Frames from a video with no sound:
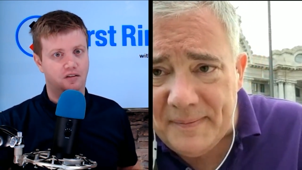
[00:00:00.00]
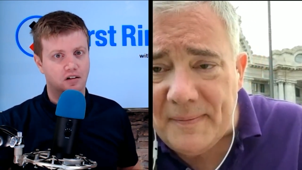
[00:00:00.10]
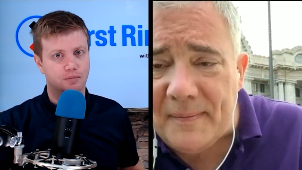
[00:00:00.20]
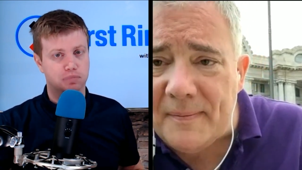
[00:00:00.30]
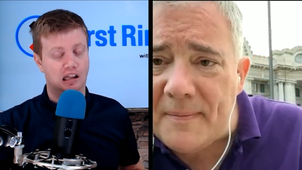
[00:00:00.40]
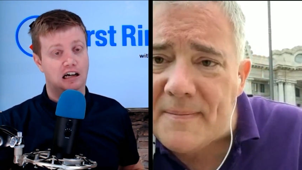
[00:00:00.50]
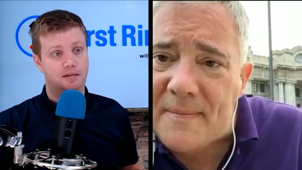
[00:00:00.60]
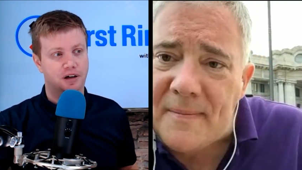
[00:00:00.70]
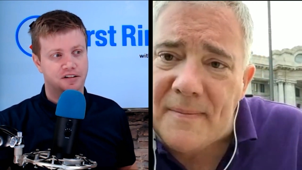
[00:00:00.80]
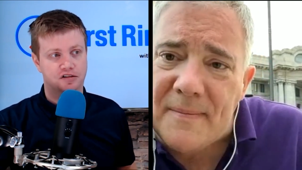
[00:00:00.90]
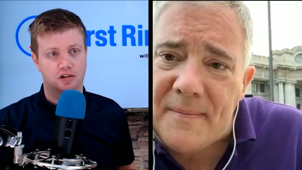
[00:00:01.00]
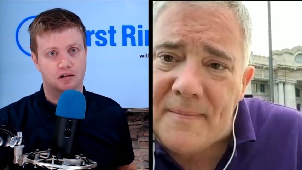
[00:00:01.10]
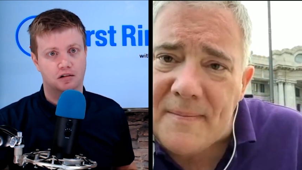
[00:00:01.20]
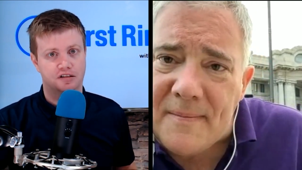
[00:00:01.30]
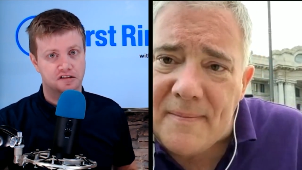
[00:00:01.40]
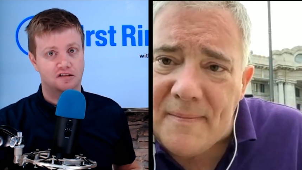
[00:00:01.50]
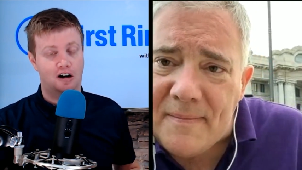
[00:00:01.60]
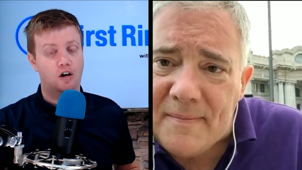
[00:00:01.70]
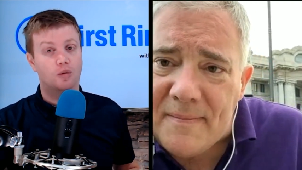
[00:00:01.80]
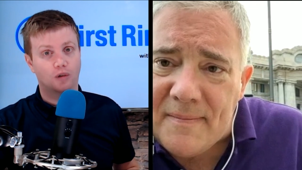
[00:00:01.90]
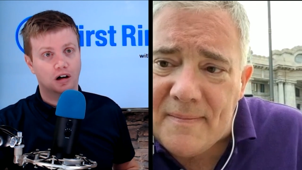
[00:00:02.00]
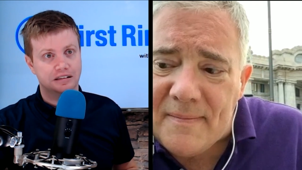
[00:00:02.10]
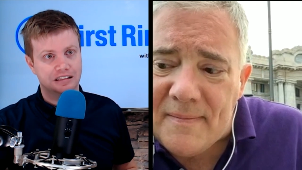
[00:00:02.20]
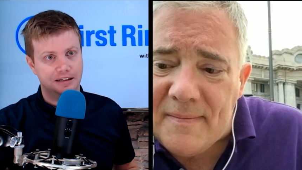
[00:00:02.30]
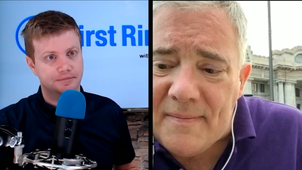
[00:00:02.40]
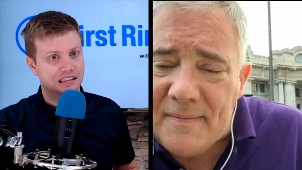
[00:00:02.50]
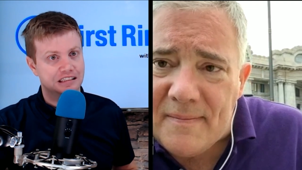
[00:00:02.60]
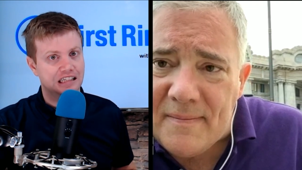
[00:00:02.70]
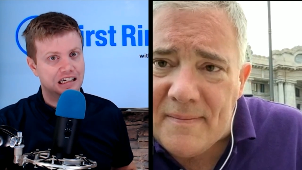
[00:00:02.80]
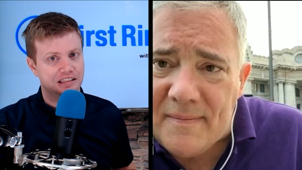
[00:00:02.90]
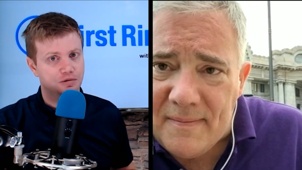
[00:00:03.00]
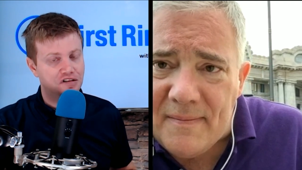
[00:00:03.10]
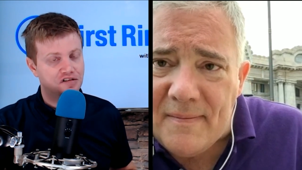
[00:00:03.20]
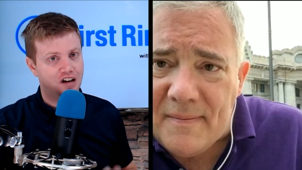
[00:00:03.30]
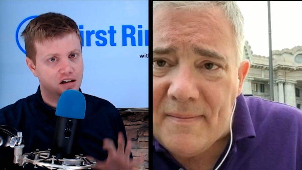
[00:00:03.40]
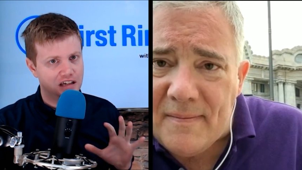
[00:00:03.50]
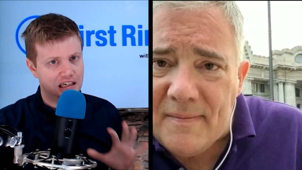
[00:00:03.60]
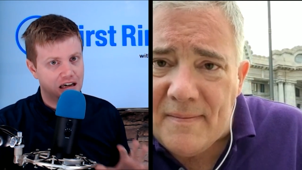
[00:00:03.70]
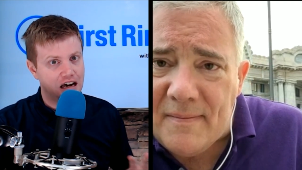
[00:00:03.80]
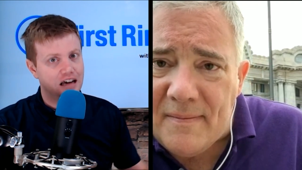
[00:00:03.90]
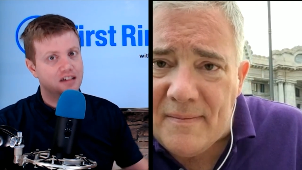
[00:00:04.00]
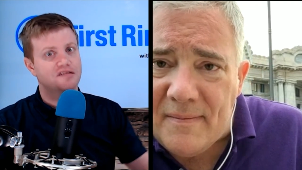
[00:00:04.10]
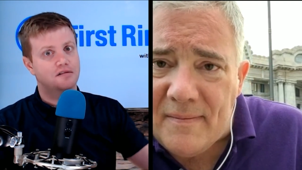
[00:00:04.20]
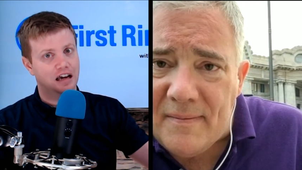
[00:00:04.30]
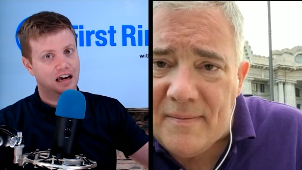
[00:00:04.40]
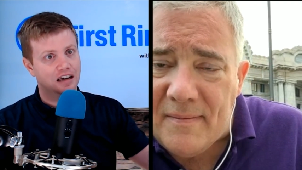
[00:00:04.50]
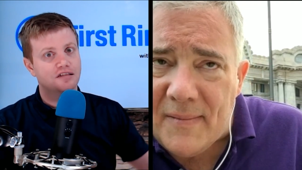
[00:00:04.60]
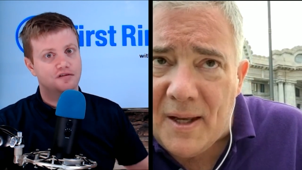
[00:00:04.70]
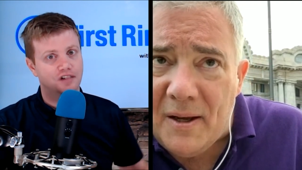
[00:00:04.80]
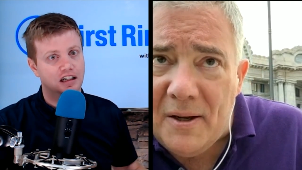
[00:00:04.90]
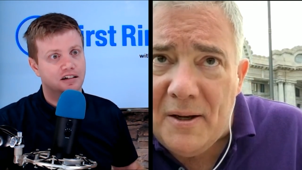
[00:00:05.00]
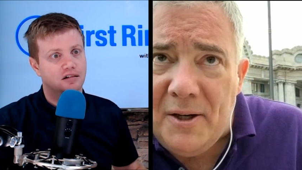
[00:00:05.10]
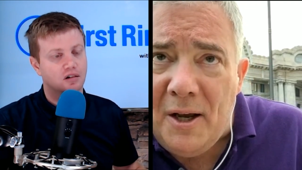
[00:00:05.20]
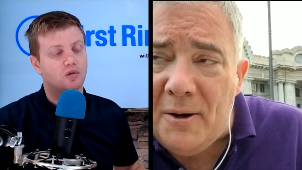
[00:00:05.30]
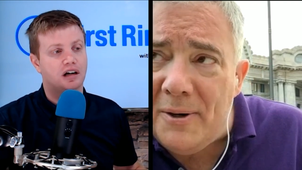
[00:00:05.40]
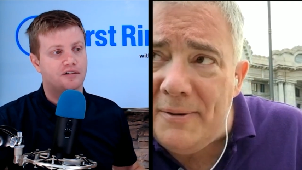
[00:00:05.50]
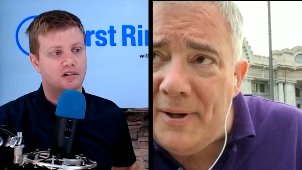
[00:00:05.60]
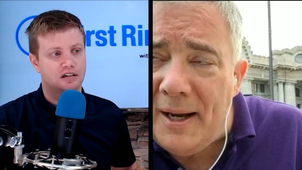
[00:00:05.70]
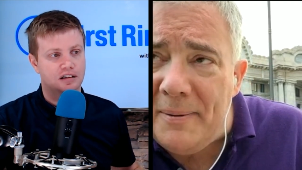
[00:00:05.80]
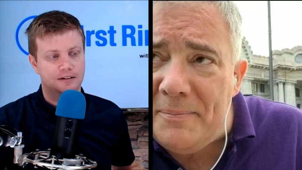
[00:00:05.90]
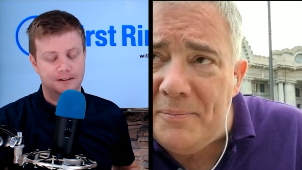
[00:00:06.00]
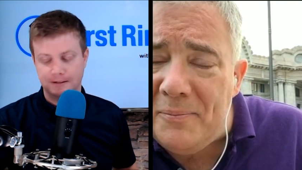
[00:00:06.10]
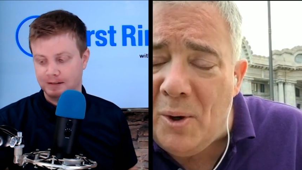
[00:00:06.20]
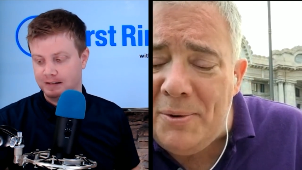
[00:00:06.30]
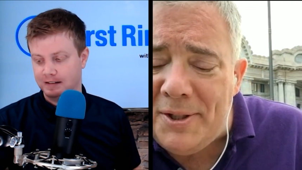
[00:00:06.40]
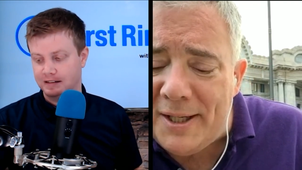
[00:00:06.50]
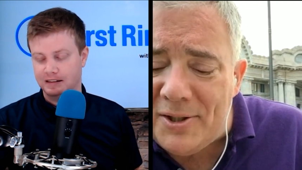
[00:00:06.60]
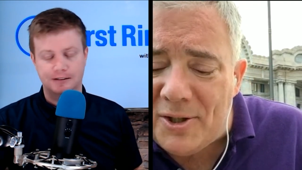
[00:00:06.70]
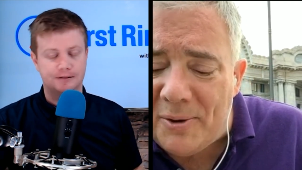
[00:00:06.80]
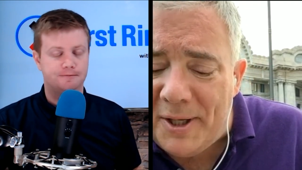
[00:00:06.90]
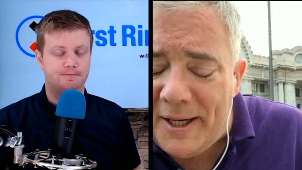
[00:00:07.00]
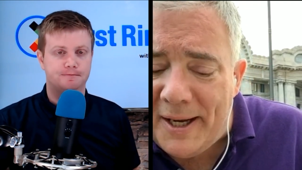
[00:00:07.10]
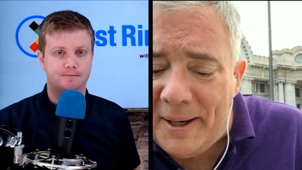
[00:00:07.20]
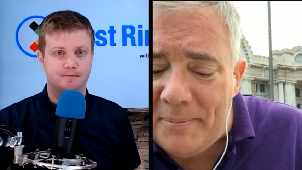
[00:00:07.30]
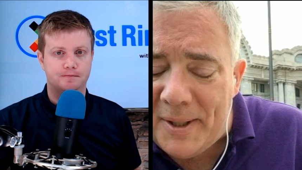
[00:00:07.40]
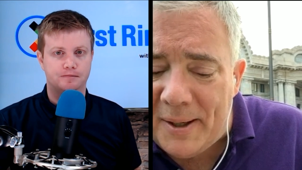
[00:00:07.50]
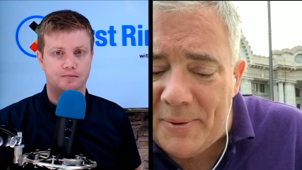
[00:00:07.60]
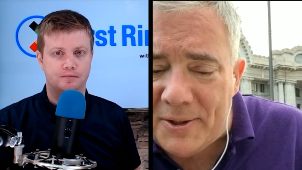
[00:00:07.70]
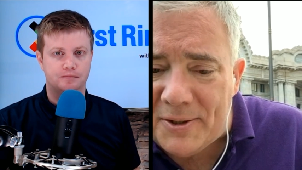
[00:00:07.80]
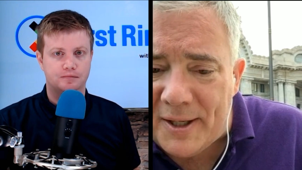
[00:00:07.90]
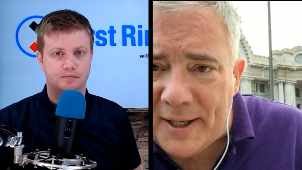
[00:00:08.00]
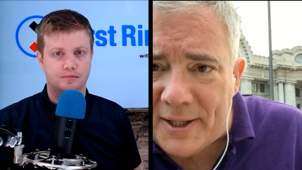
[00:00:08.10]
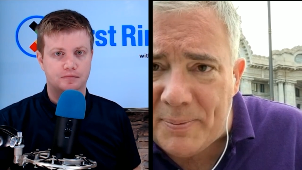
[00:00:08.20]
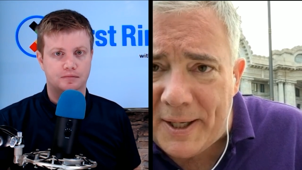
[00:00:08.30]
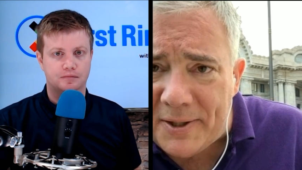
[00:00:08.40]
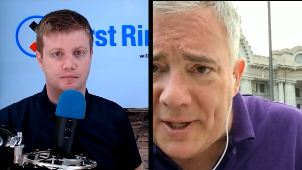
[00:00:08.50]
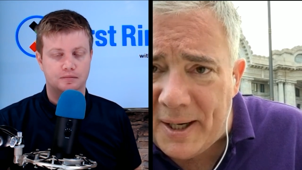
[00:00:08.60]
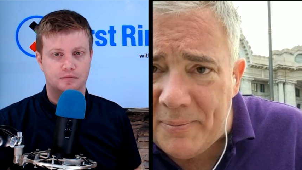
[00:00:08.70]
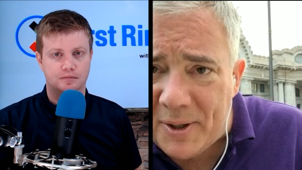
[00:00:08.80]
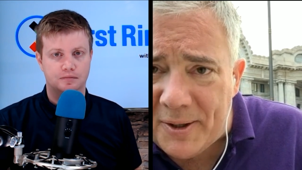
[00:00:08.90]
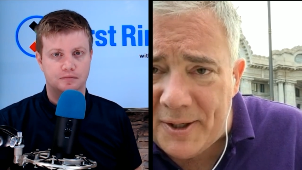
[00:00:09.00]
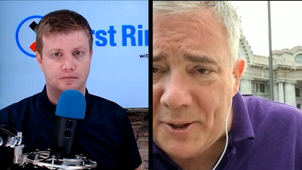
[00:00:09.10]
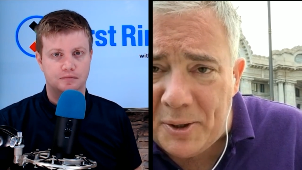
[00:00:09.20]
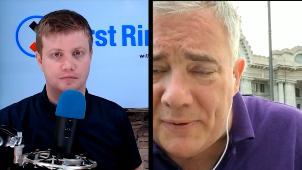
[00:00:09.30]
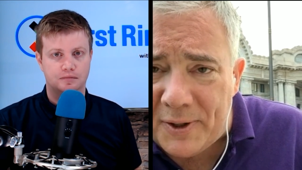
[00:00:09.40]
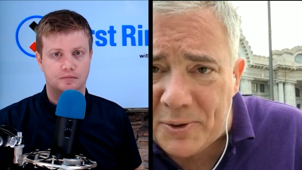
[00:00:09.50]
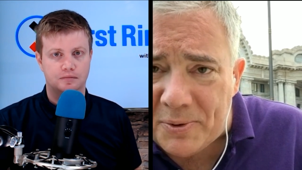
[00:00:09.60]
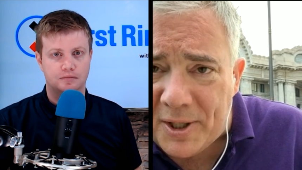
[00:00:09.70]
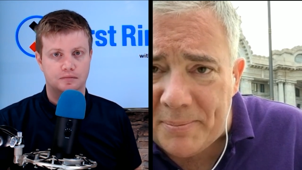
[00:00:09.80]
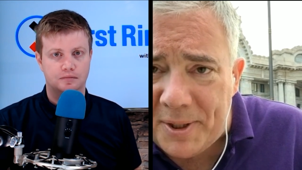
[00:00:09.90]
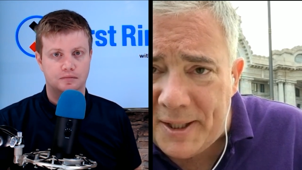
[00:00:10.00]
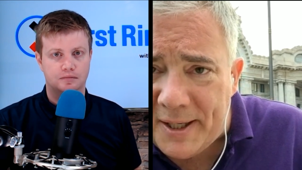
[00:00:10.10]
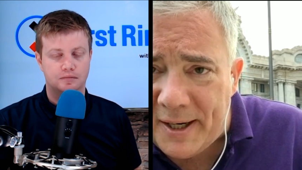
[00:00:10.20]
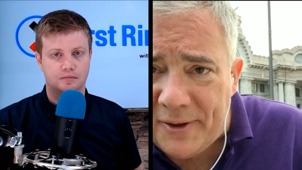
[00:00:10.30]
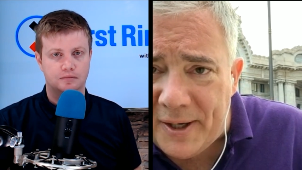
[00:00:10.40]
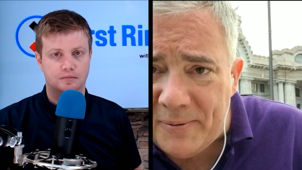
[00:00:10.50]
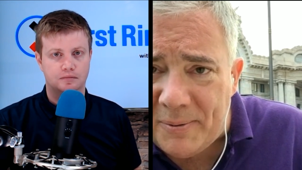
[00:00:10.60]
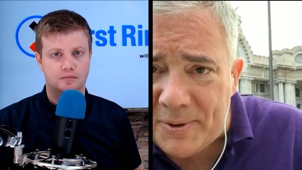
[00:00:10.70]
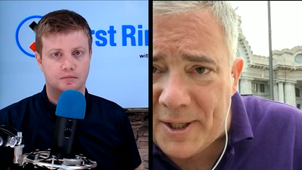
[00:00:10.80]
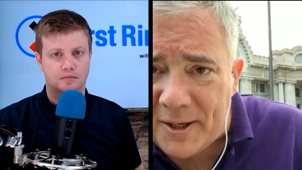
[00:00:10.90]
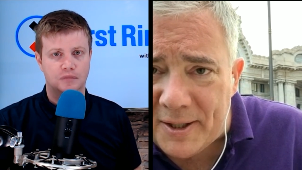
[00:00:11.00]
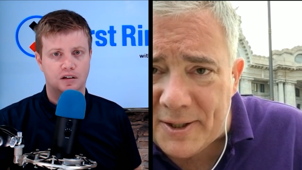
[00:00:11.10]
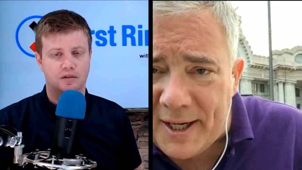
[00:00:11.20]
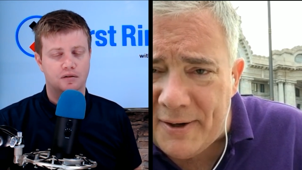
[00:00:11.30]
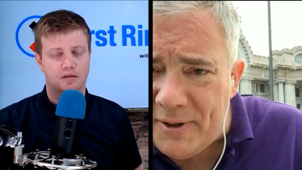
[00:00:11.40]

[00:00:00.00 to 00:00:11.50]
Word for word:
Speaker 1: blockbuster. This is a home run type success. It was just kind of like, ah, it's okay, it's fun. Oh, whatever.
Speaker 2: Um, what was that Sony game that was uh, like a space game where the universe was empty kind of thing? What was that called? Skyrim?